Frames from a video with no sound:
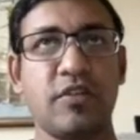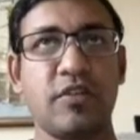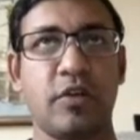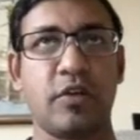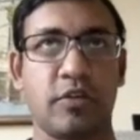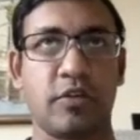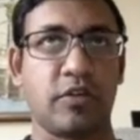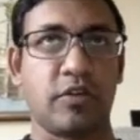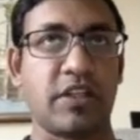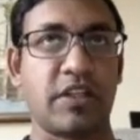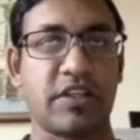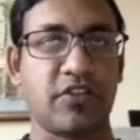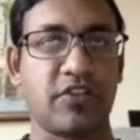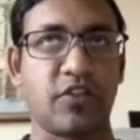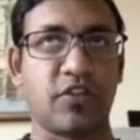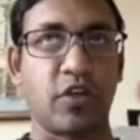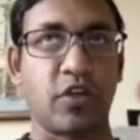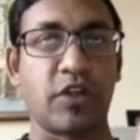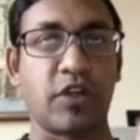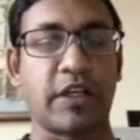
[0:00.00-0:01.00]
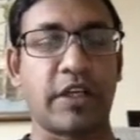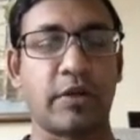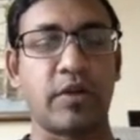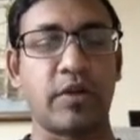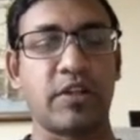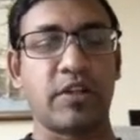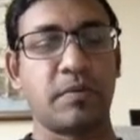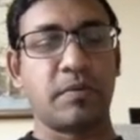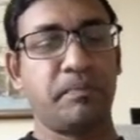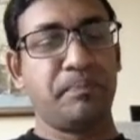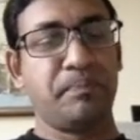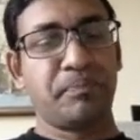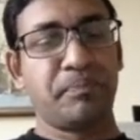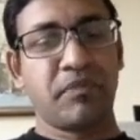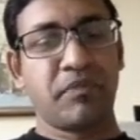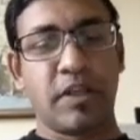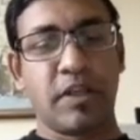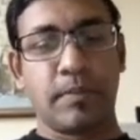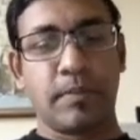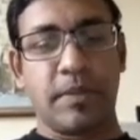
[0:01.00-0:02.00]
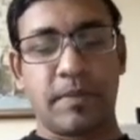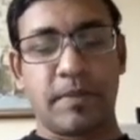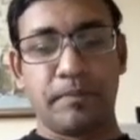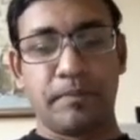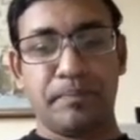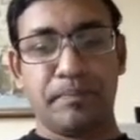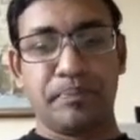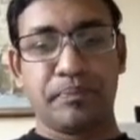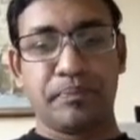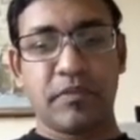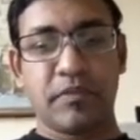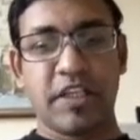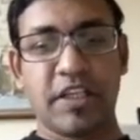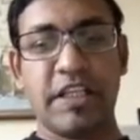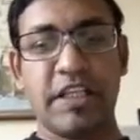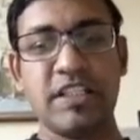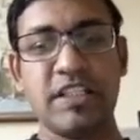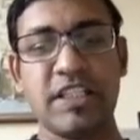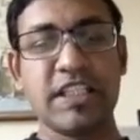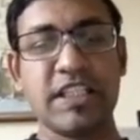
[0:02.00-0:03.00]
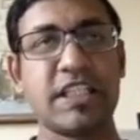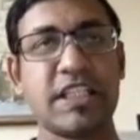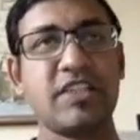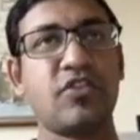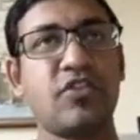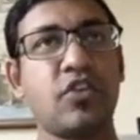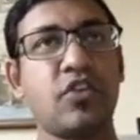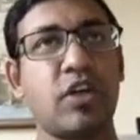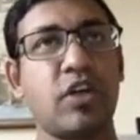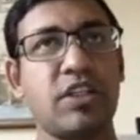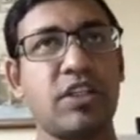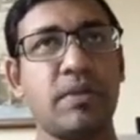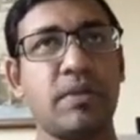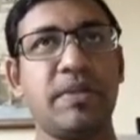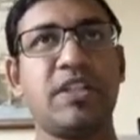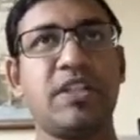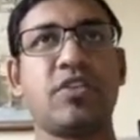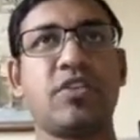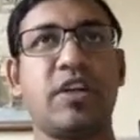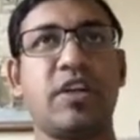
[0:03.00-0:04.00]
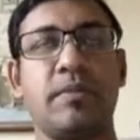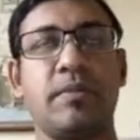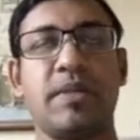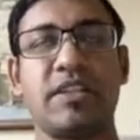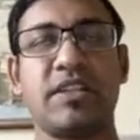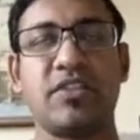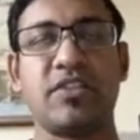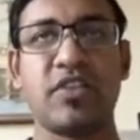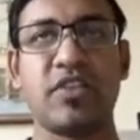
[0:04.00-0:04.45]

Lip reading: although that is not accurate. But anything that is not a Bitcoin but is a